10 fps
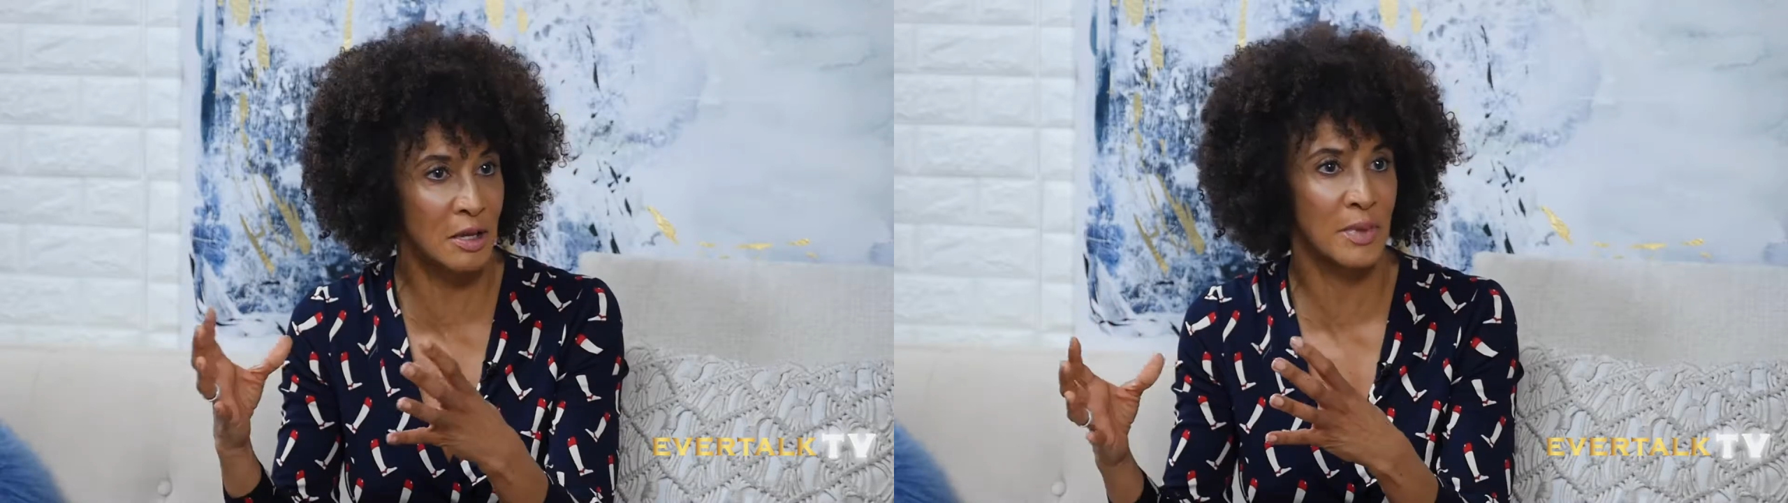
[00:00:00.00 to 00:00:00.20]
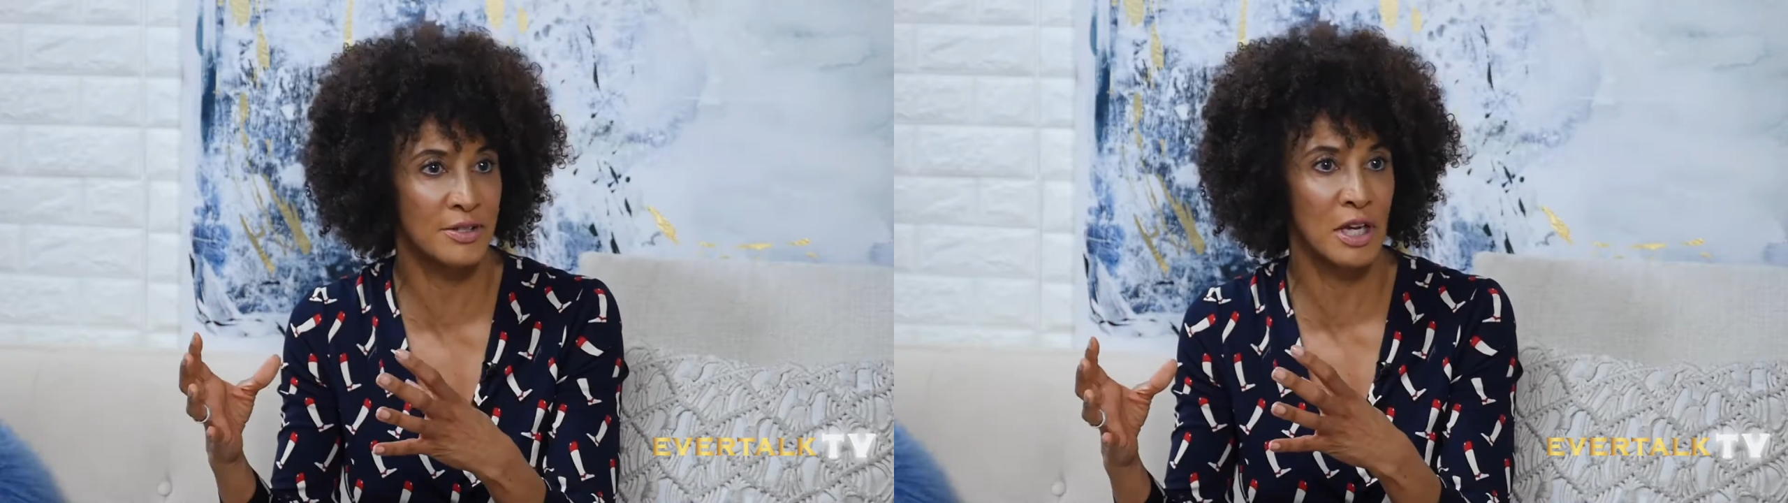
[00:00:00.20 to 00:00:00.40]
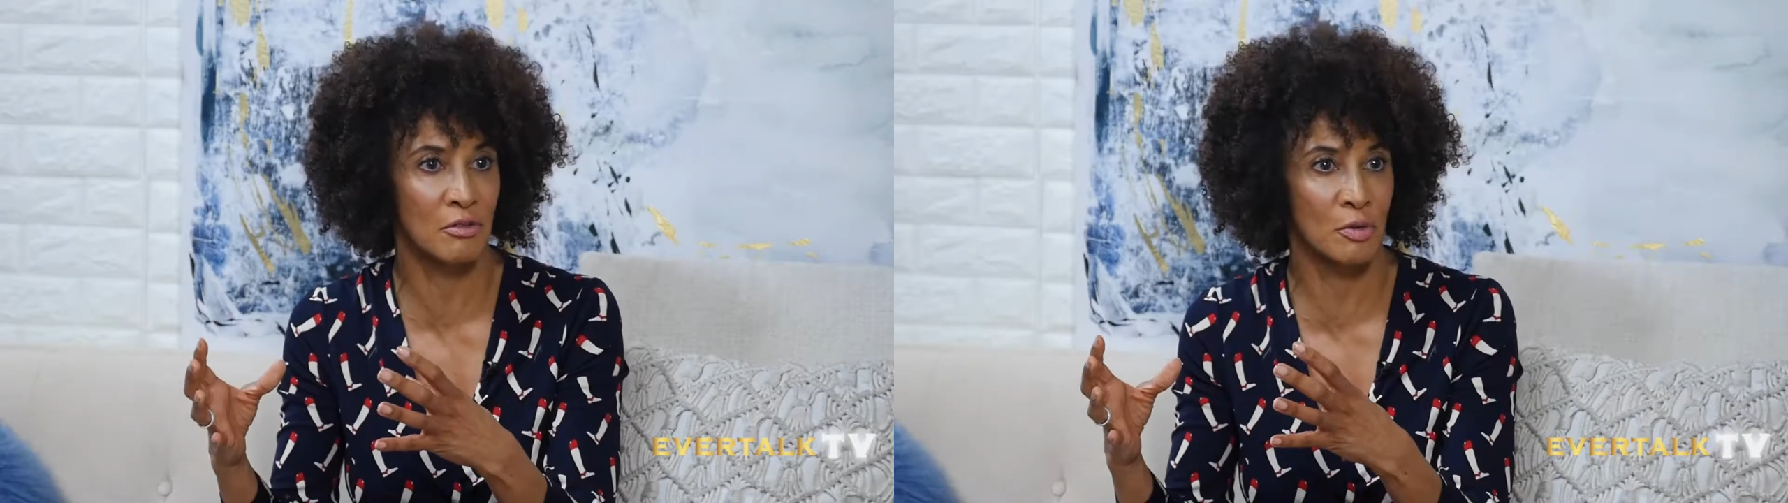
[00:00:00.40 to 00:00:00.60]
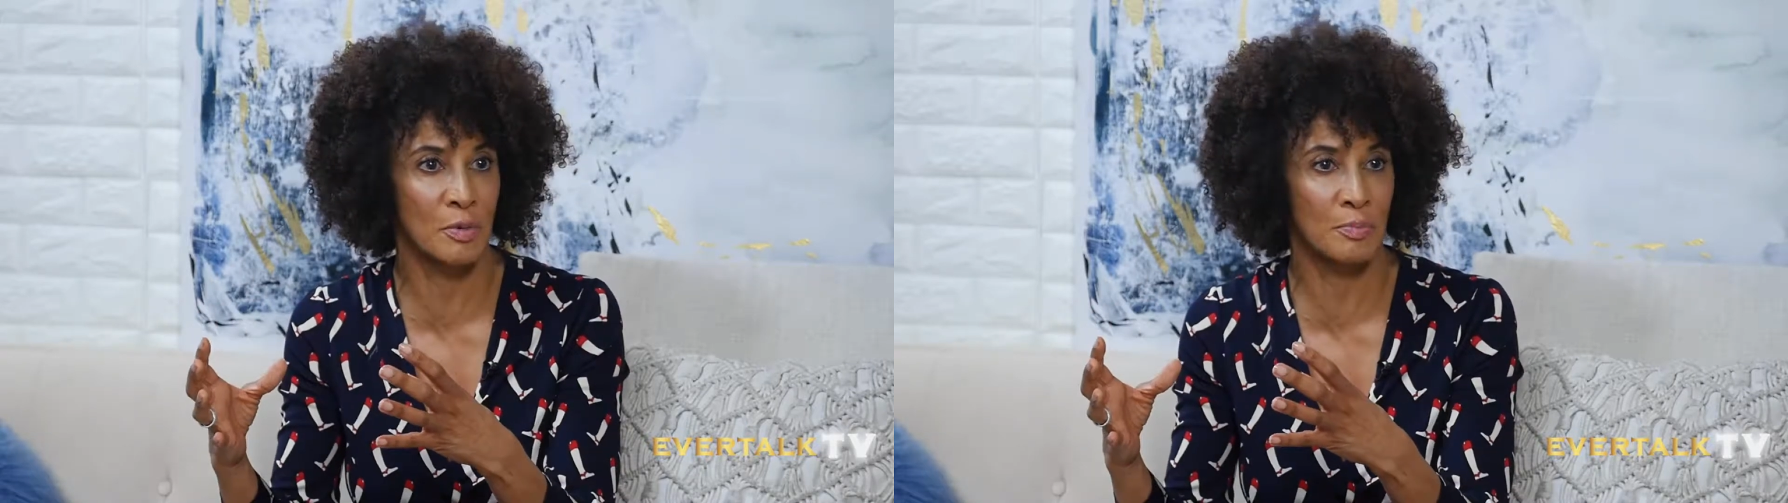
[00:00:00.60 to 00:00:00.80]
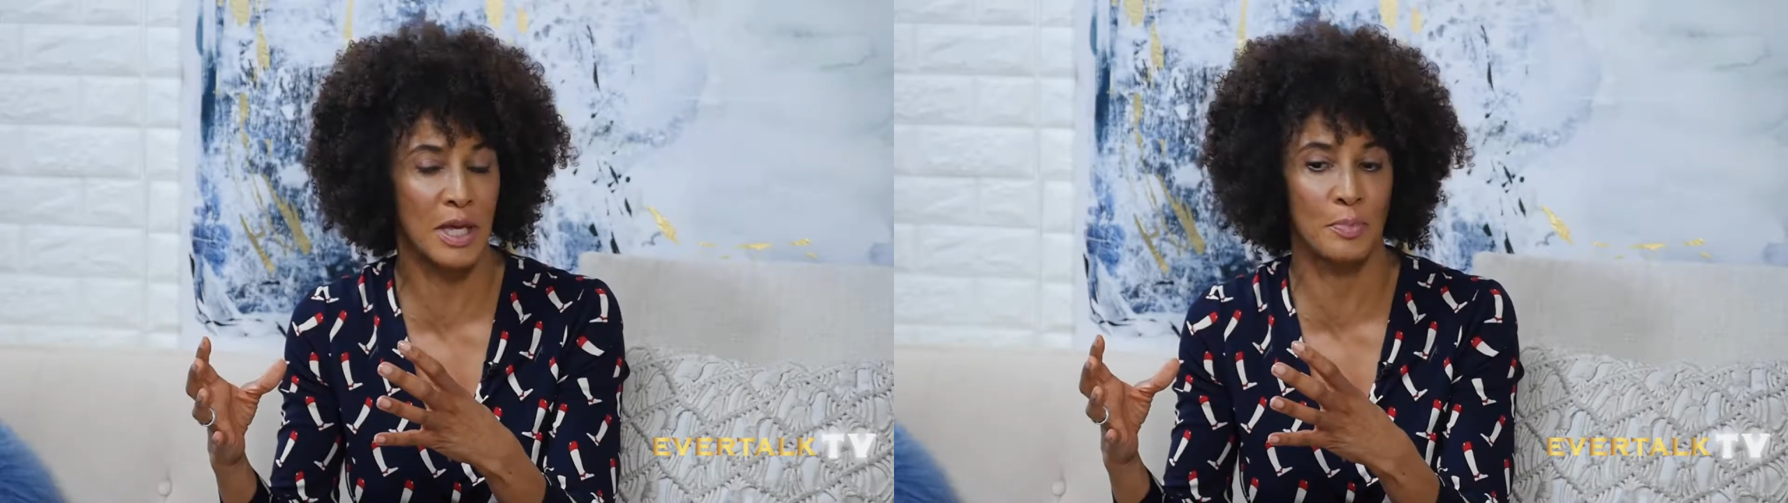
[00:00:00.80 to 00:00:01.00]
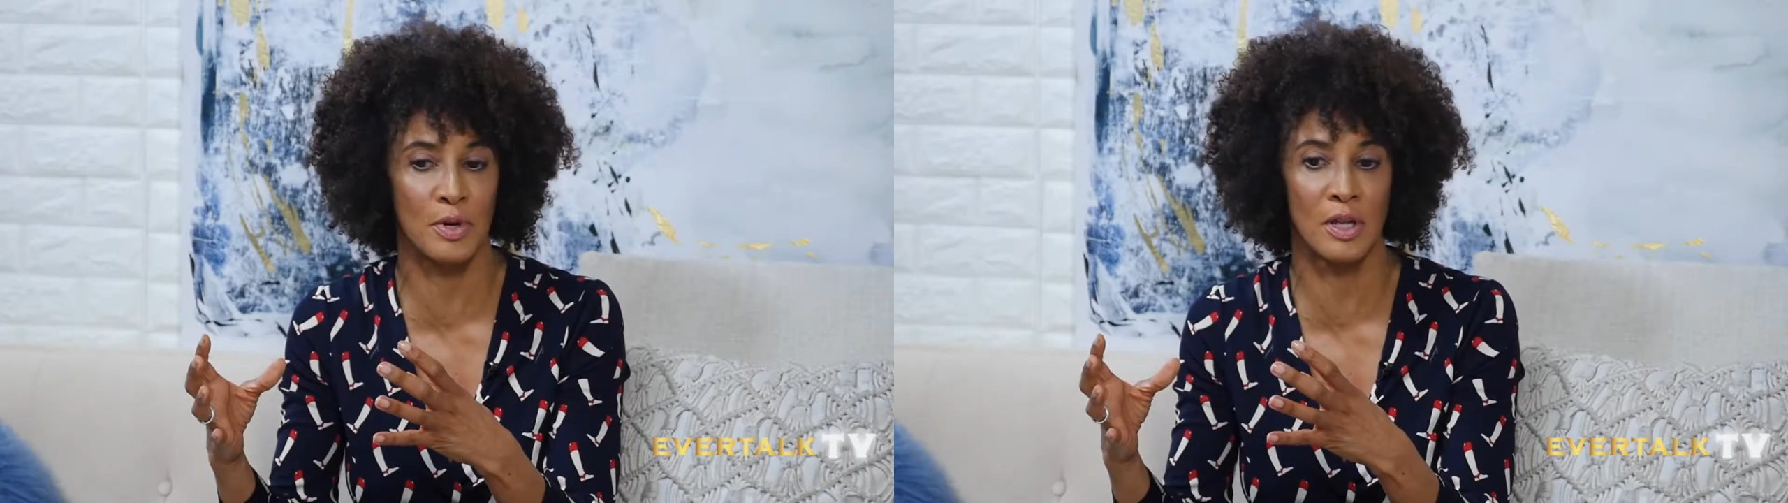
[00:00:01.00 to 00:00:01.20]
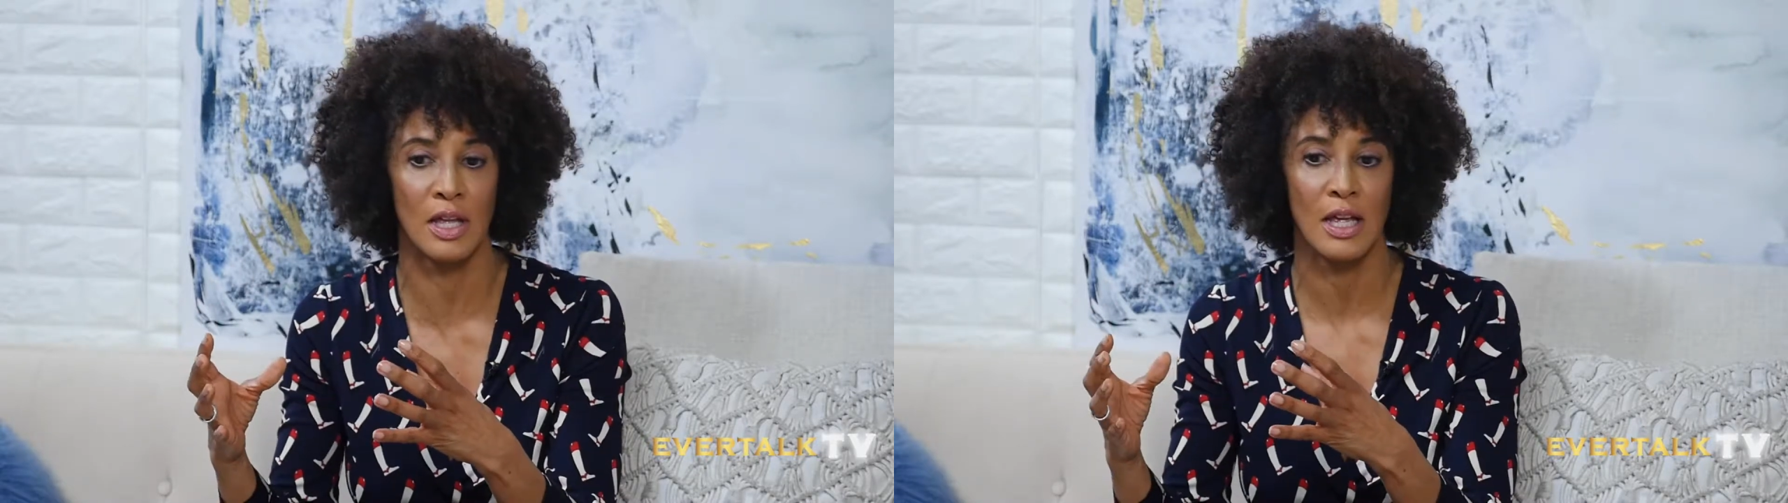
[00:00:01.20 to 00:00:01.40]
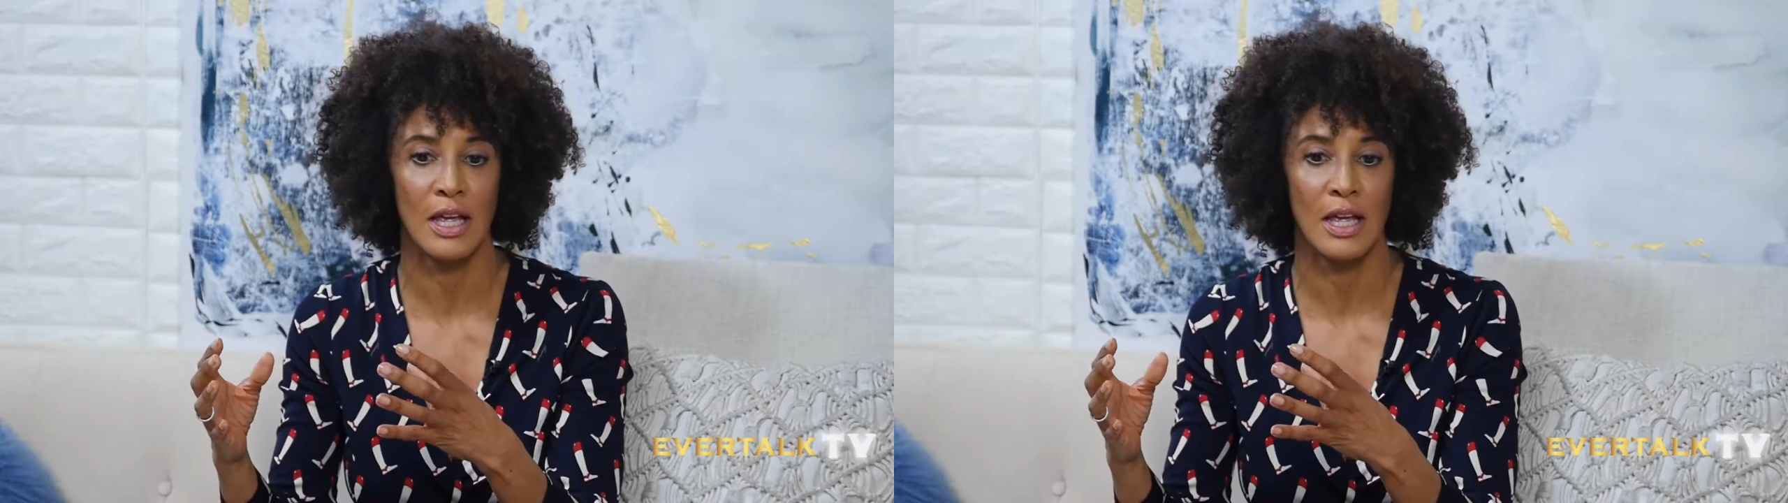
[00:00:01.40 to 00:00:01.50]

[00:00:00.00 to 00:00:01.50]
amazing group of people,